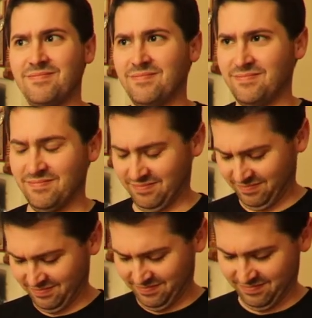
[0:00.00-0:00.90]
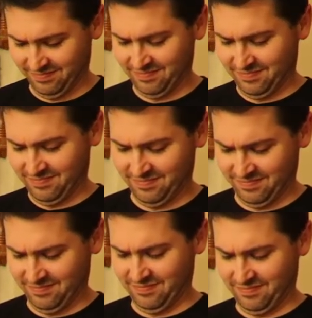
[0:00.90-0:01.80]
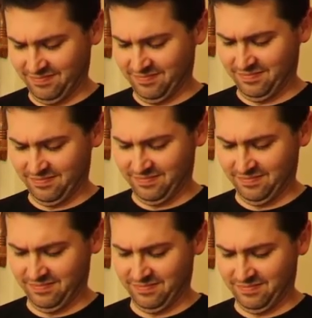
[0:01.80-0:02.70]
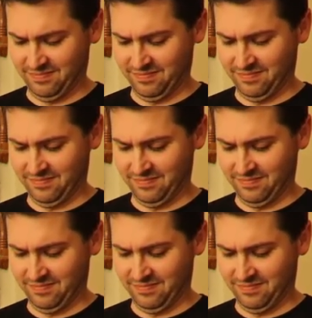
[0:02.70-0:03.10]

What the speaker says: (silence)